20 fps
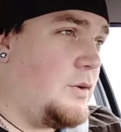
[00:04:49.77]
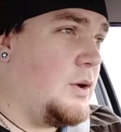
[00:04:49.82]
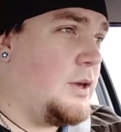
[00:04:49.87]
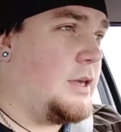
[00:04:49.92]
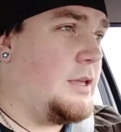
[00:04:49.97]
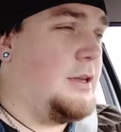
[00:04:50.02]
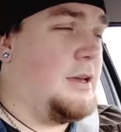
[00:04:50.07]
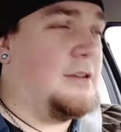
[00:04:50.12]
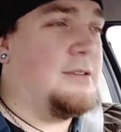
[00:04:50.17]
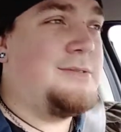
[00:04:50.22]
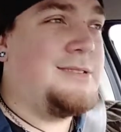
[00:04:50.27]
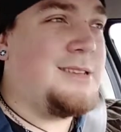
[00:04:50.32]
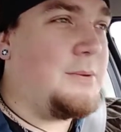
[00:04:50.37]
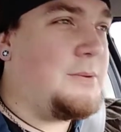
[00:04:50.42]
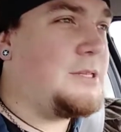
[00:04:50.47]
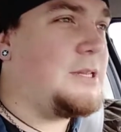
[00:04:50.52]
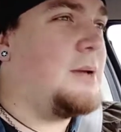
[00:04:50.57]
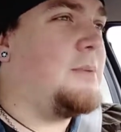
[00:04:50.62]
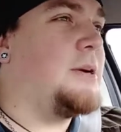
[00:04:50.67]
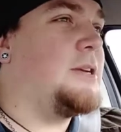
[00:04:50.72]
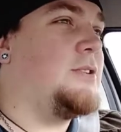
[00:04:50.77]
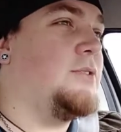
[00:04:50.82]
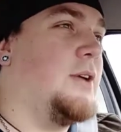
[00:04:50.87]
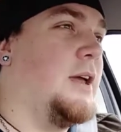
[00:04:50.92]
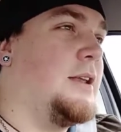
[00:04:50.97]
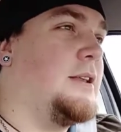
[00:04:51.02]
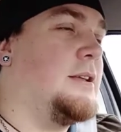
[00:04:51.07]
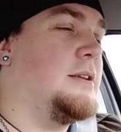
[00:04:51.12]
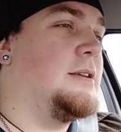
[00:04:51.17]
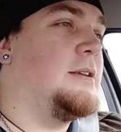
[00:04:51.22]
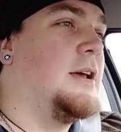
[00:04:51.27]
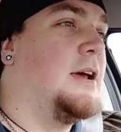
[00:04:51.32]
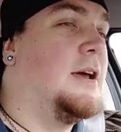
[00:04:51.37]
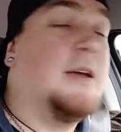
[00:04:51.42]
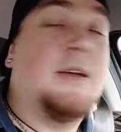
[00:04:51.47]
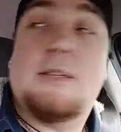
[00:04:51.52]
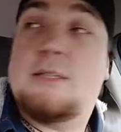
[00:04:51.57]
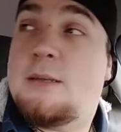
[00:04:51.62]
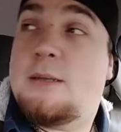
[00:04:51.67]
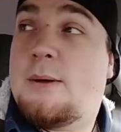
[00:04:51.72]
quick, you know, some, some I do edit,
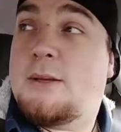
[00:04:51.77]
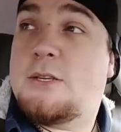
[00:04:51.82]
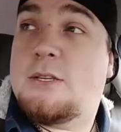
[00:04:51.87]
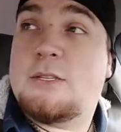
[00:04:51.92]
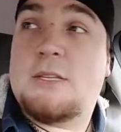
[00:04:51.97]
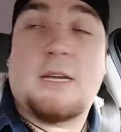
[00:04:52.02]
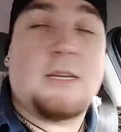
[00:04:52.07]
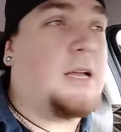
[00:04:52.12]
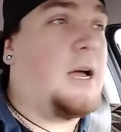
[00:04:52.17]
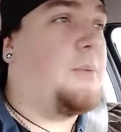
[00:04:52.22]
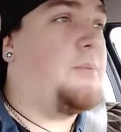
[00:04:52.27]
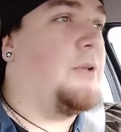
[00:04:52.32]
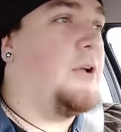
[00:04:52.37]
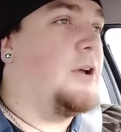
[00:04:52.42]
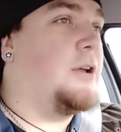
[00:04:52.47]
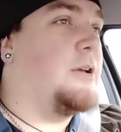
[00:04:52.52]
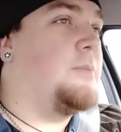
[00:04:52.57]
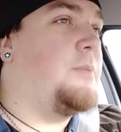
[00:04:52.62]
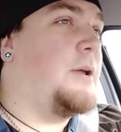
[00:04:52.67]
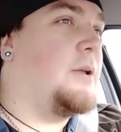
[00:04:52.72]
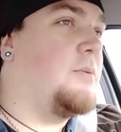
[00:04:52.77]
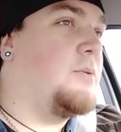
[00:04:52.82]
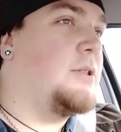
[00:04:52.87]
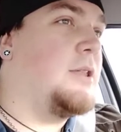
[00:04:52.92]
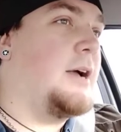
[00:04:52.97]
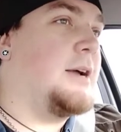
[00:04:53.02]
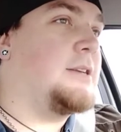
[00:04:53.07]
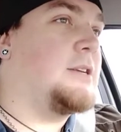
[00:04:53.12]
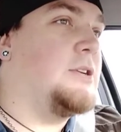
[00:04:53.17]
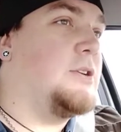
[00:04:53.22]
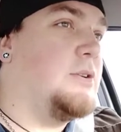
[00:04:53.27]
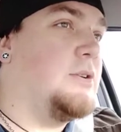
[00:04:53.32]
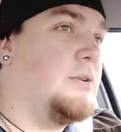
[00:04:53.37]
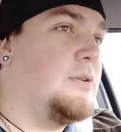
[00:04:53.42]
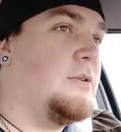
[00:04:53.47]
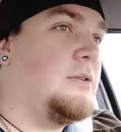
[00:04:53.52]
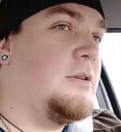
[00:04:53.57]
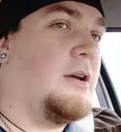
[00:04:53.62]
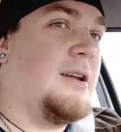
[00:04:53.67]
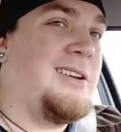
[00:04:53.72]
some I just like to upload, but I would like to do
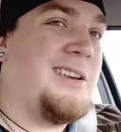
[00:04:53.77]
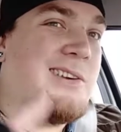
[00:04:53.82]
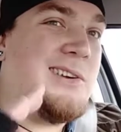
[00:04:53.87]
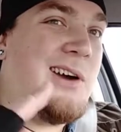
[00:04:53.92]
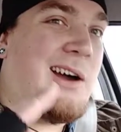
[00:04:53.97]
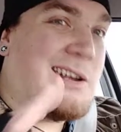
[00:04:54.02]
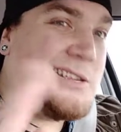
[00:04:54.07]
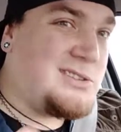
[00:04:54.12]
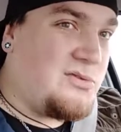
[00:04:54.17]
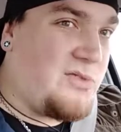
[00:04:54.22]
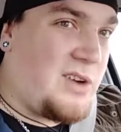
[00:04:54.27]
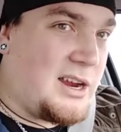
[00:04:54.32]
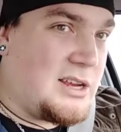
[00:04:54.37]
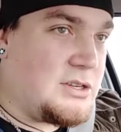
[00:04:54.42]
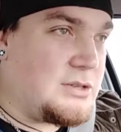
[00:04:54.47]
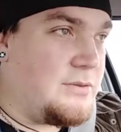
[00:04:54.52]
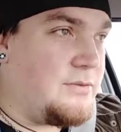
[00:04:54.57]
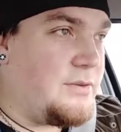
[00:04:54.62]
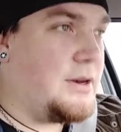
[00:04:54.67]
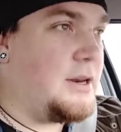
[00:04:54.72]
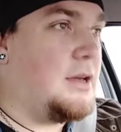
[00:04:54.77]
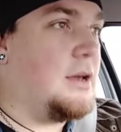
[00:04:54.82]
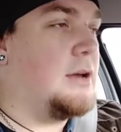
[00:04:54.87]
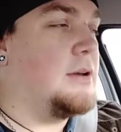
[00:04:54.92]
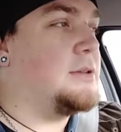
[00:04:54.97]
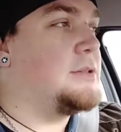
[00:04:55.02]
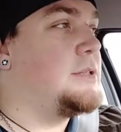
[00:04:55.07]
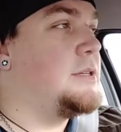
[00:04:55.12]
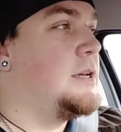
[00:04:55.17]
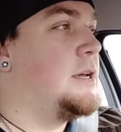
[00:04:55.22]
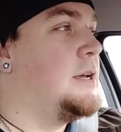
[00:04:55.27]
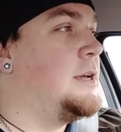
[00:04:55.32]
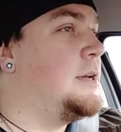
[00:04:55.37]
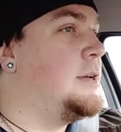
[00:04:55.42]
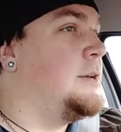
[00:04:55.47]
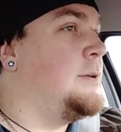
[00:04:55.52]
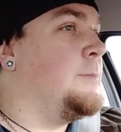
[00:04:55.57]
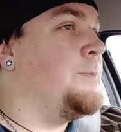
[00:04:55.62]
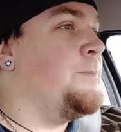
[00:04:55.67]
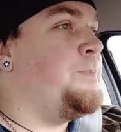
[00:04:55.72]
a nicer range of videos.
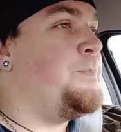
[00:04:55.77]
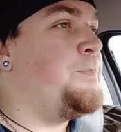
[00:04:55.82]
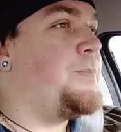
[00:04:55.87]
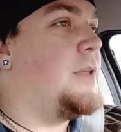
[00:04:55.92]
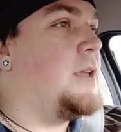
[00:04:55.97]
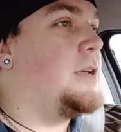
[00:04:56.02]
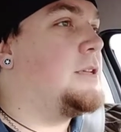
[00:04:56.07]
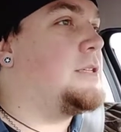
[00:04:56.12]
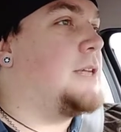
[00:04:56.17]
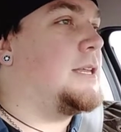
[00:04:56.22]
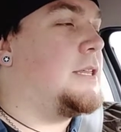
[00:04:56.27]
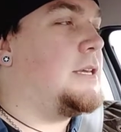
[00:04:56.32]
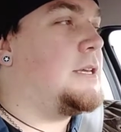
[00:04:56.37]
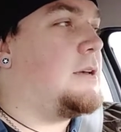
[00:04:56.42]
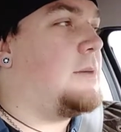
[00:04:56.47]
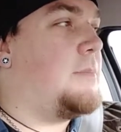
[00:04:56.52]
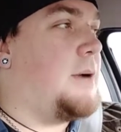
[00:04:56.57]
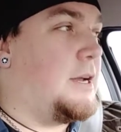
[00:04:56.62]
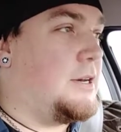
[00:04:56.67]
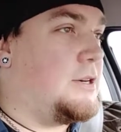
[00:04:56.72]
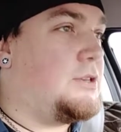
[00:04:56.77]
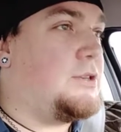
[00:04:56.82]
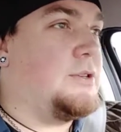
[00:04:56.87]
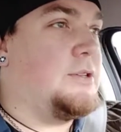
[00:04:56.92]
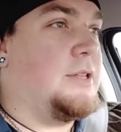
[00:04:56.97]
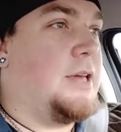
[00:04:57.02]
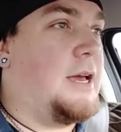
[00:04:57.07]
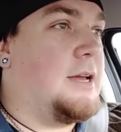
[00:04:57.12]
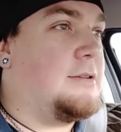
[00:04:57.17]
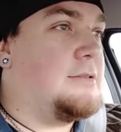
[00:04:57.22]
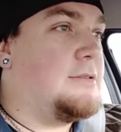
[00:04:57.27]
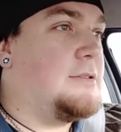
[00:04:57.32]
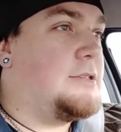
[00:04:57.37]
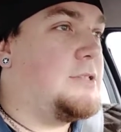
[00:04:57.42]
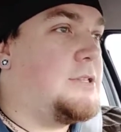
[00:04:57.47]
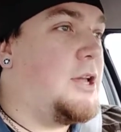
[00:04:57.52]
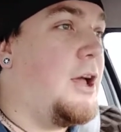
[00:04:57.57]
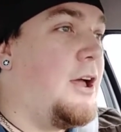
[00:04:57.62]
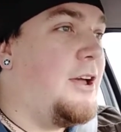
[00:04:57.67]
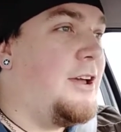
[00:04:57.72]
So I think I might do that.
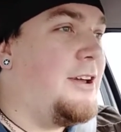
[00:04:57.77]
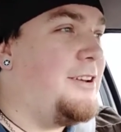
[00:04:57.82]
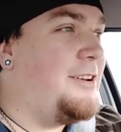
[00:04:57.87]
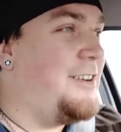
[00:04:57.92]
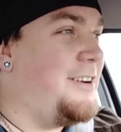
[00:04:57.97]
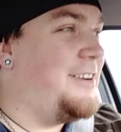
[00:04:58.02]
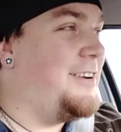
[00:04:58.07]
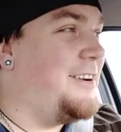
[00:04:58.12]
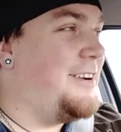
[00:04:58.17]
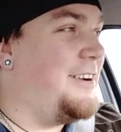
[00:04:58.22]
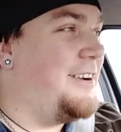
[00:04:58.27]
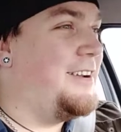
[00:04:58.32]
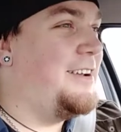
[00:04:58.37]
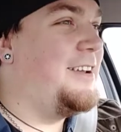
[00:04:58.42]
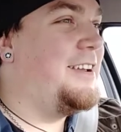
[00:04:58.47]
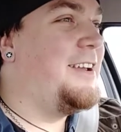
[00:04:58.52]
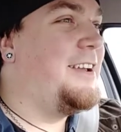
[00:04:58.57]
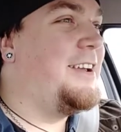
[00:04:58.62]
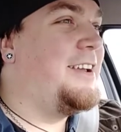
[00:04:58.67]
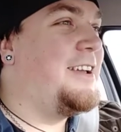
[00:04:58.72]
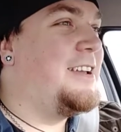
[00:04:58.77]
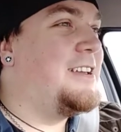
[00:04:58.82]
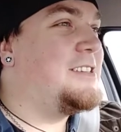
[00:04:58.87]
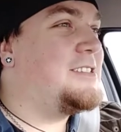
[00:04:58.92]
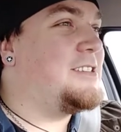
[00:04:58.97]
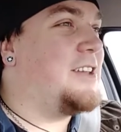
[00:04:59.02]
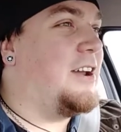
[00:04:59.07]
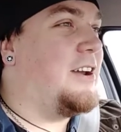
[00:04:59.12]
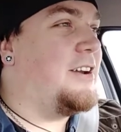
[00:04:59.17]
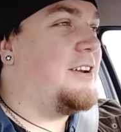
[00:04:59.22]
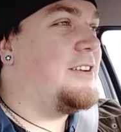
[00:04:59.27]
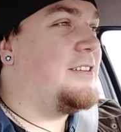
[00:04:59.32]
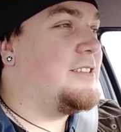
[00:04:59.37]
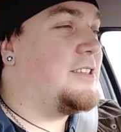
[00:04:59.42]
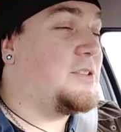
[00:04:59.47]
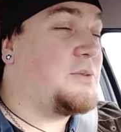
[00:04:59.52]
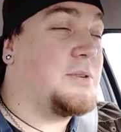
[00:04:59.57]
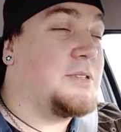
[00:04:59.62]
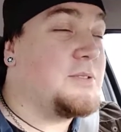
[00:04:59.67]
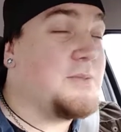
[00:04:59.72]
So, So
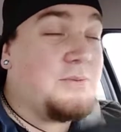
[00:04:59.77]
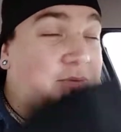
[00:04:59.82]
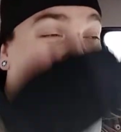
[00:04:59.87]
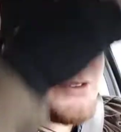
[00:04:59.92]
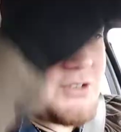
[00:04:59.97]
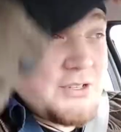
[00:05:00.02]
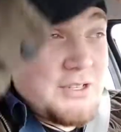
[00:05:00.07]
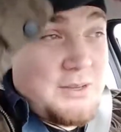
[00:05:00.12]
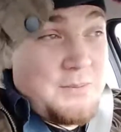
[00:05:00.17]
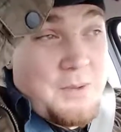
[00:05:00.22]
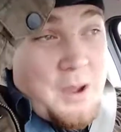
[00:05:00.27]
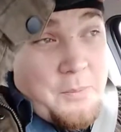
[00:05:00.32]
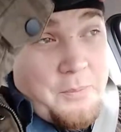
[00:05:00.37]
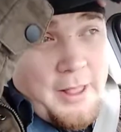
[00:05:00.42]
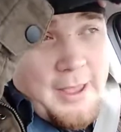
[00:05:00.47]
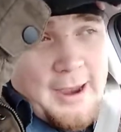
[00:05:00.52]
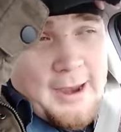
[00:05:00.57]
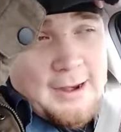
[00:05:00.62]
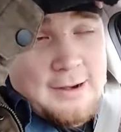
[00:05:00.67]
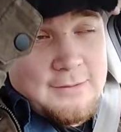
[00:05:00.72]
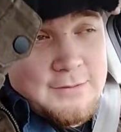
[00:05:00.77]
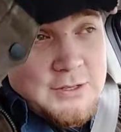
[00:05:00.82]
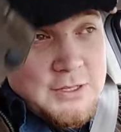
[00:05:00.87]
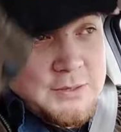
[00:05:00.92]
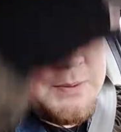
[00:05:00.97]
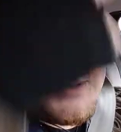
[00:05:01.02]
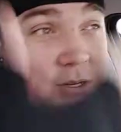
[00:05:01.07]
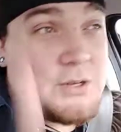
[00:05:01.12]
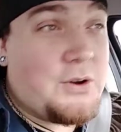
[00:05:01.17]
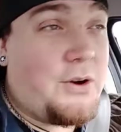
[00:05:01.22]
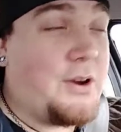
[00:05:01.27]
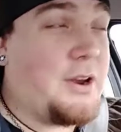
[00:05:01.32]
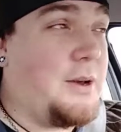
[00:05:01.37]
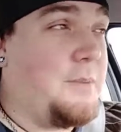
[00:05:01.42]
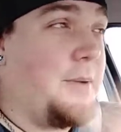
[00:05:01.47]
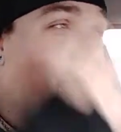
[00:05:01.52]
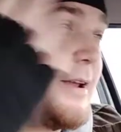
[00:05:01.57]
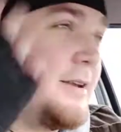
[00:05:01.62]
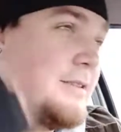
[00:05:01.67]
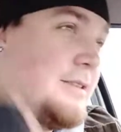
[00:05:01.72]
this wasn't originally my plan, I've just been talking
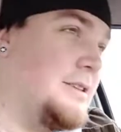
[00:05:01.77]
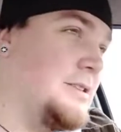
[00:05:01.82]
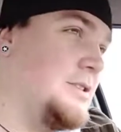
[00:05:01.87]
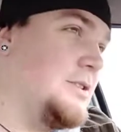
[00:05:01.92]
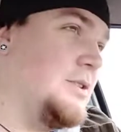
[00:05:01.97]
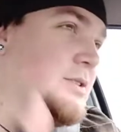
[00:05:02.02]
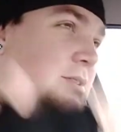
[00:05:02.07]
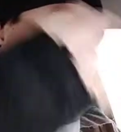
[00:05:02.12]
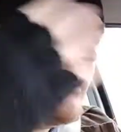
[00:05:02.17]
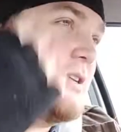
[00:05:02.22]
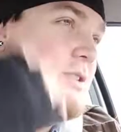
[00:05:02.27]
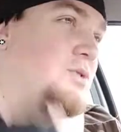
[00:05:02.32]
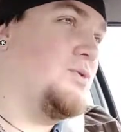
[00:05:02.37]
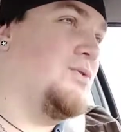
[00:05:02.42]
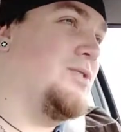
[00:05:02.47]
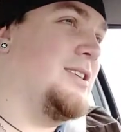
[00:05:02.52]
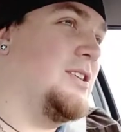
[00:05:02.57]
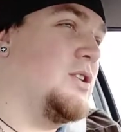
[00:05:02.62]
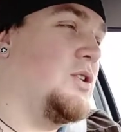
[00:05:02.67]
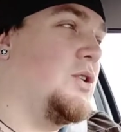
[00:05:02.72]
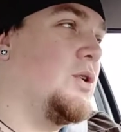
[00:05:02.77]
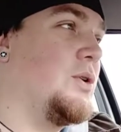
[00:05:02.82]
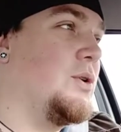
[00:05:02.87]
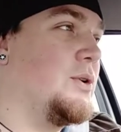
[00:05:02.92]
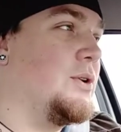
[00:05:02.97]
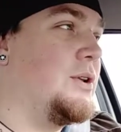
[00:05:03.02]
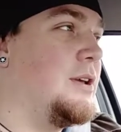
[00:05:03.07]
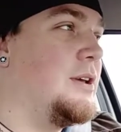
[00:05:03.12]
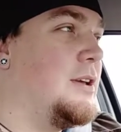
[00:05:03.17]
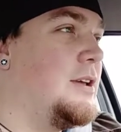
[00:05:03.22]
about it, and this all sounds really good.